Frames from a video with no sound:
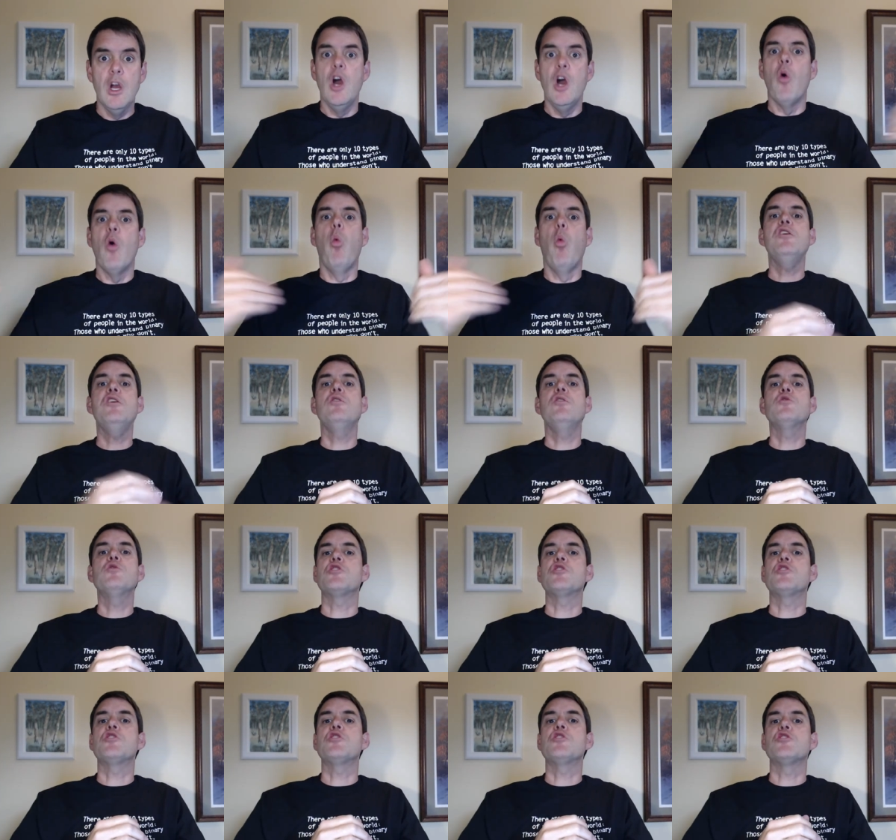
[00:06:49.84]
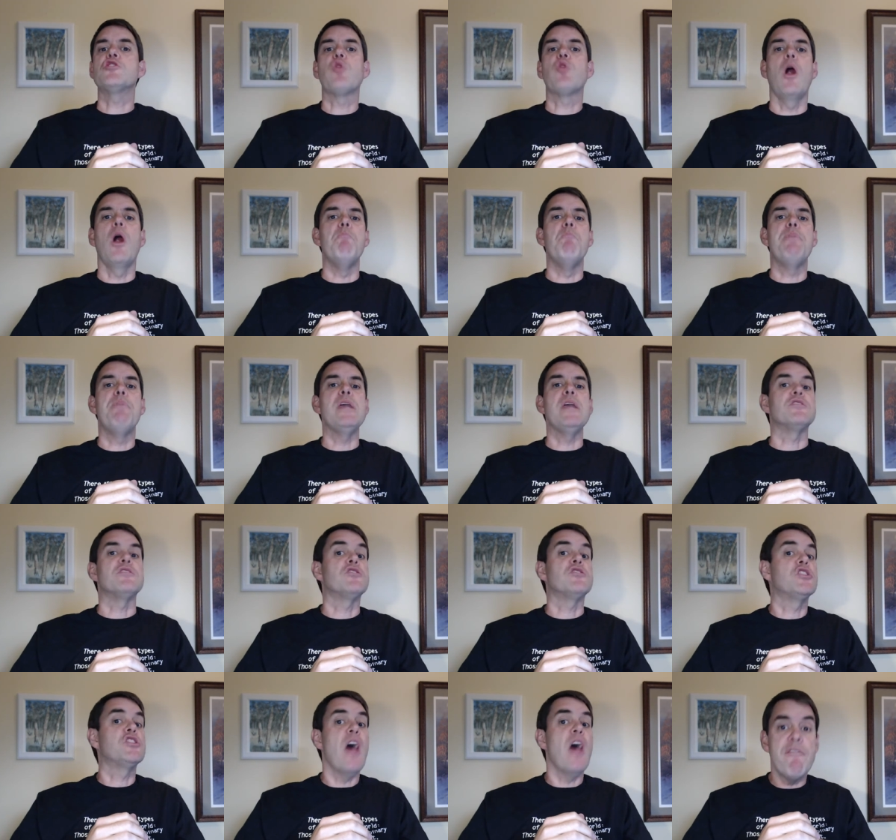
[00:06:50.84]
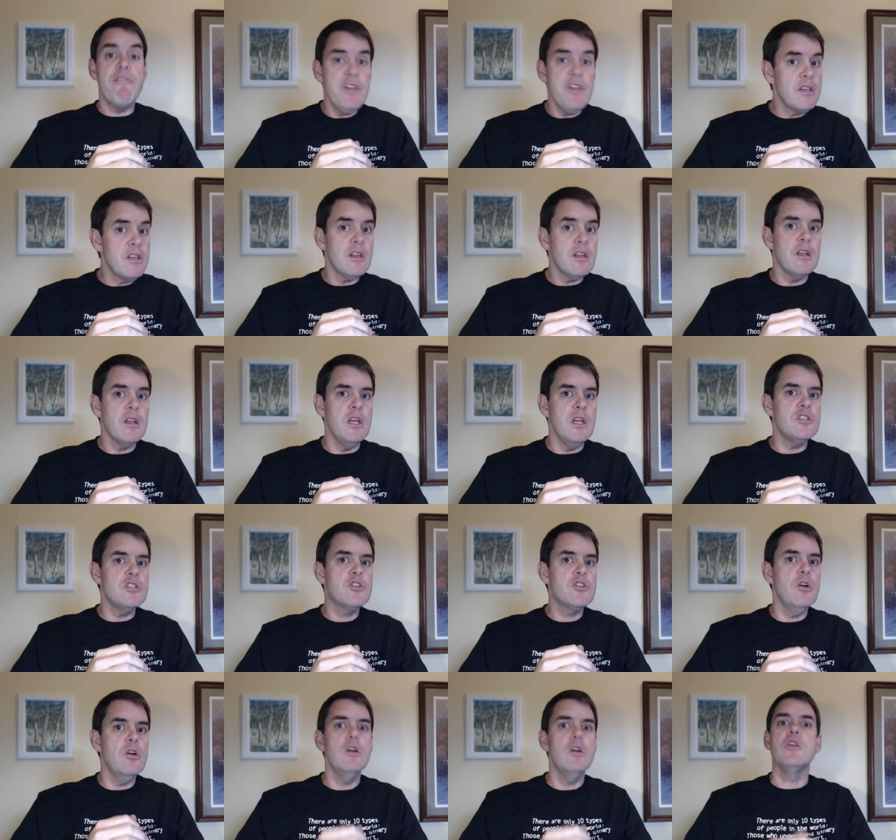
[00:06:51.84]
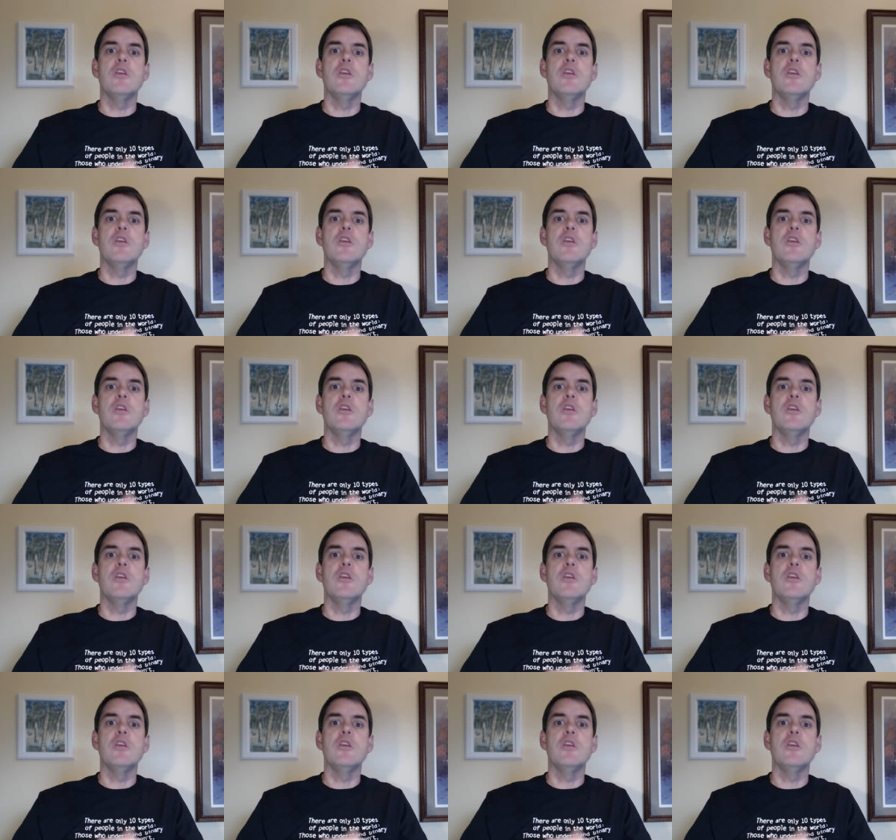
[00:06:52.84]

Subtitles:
What do you use to store a base 7 integer?